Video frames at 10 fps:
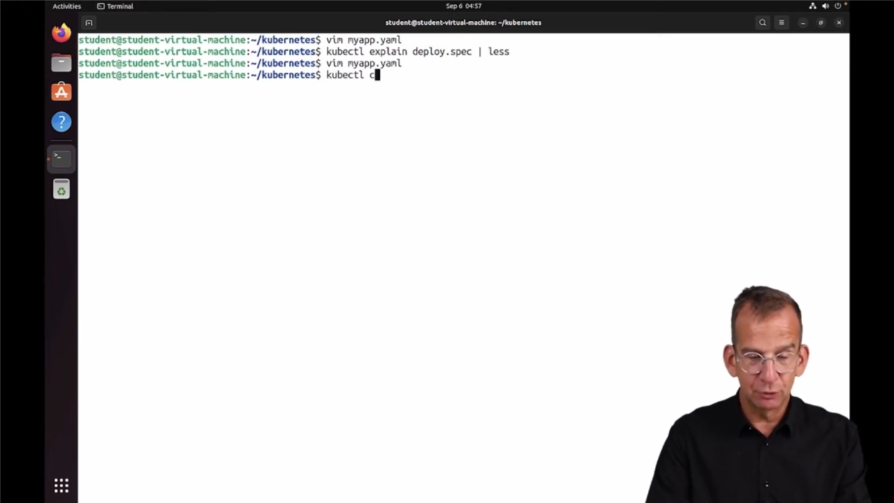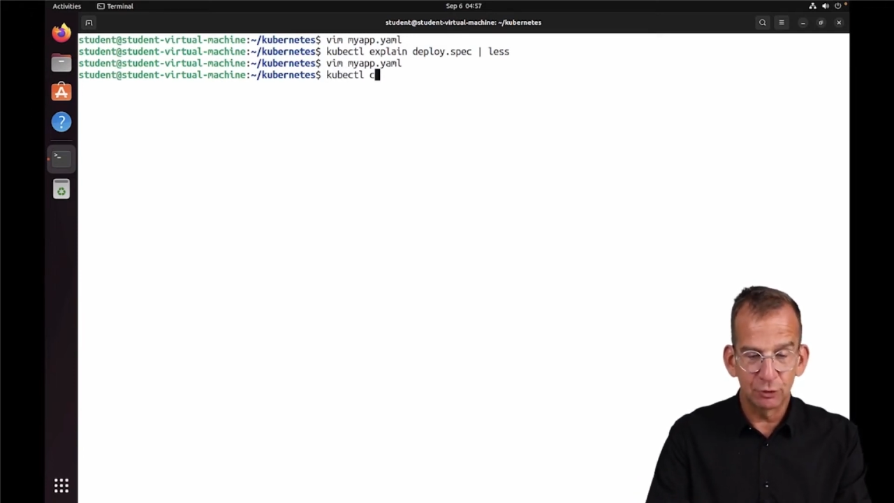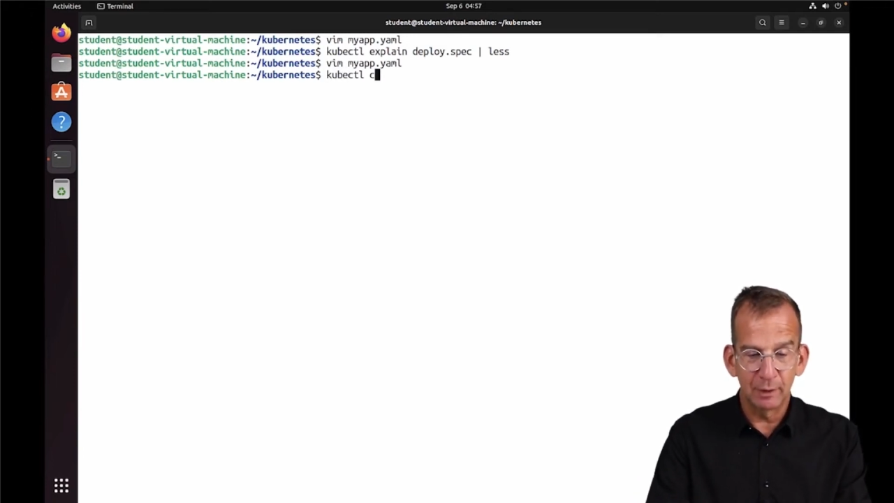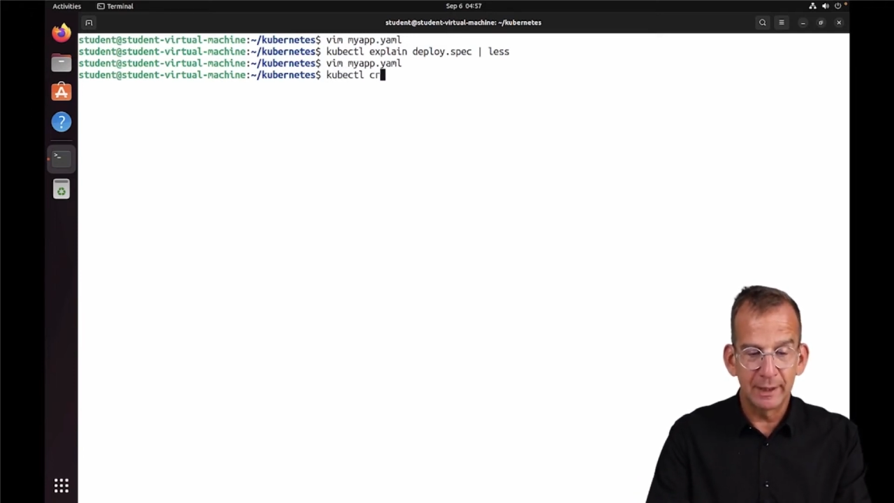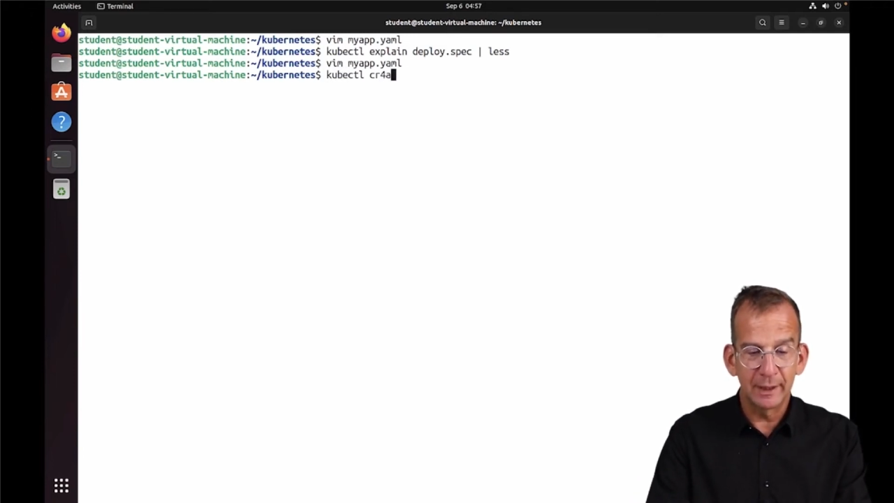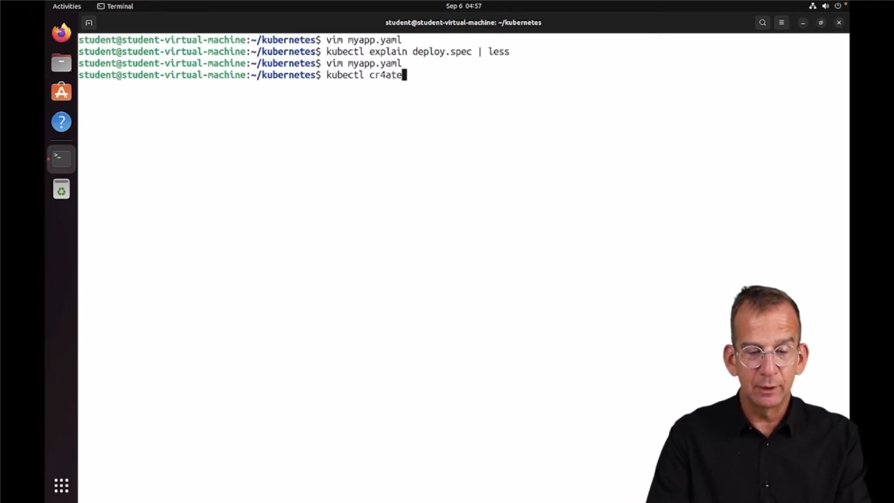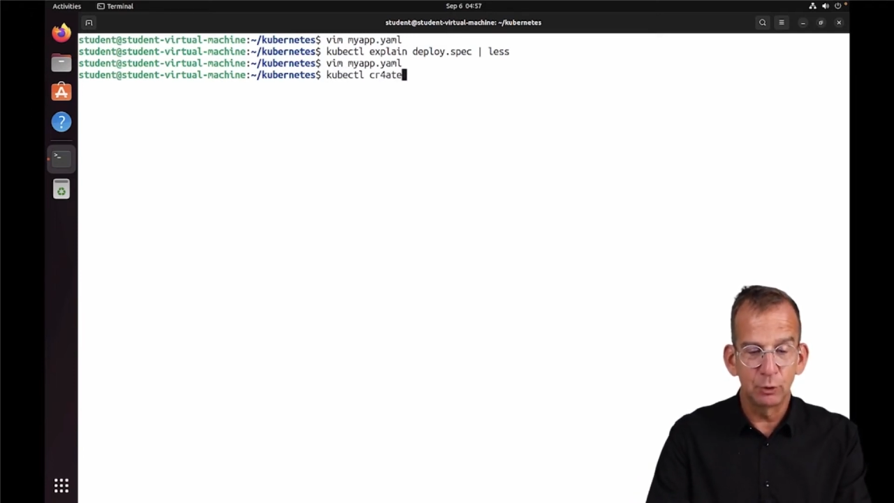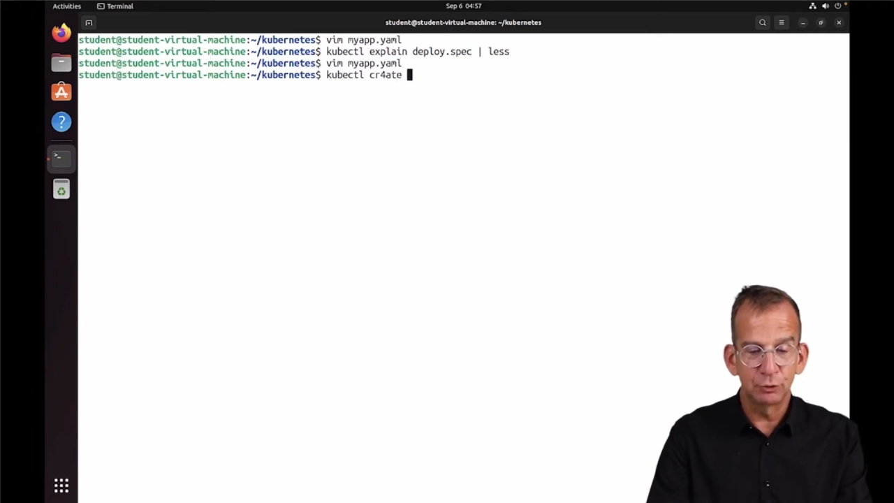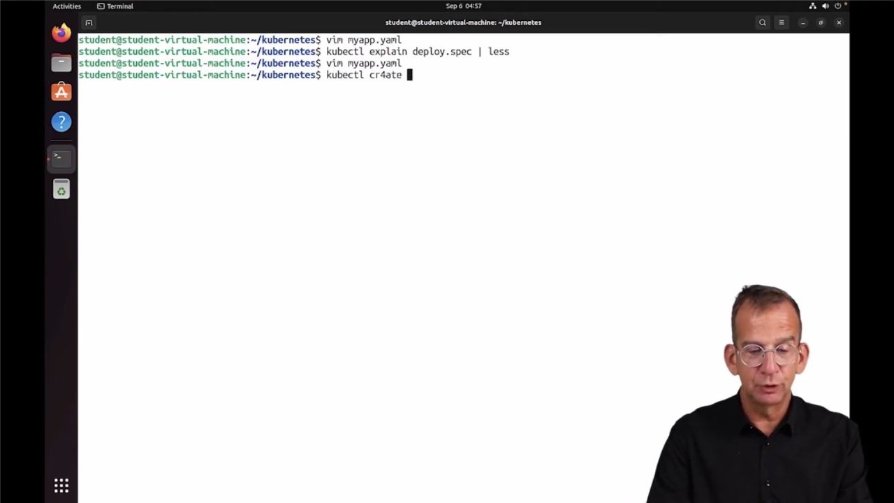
so I can use